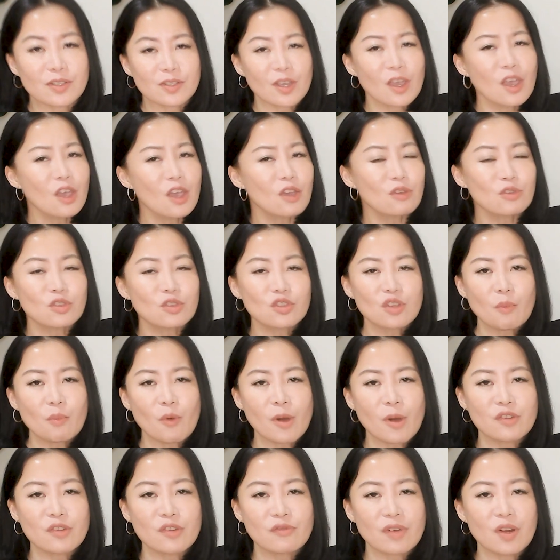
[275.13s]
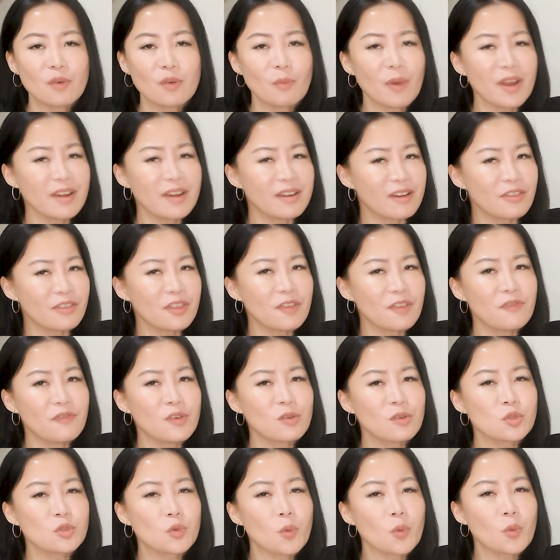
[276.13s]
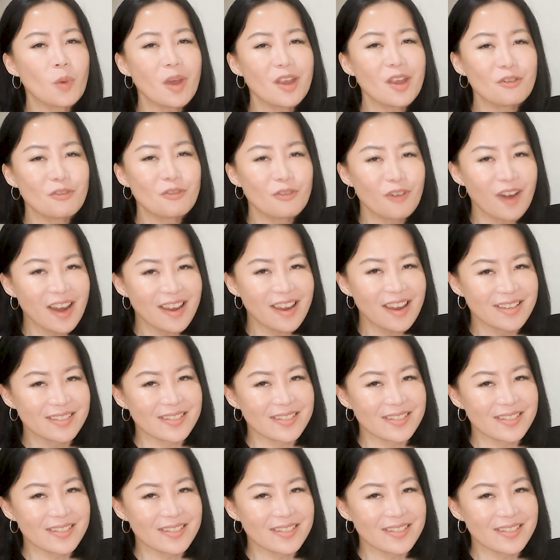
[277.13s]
You stop wondering why nothing feels quite right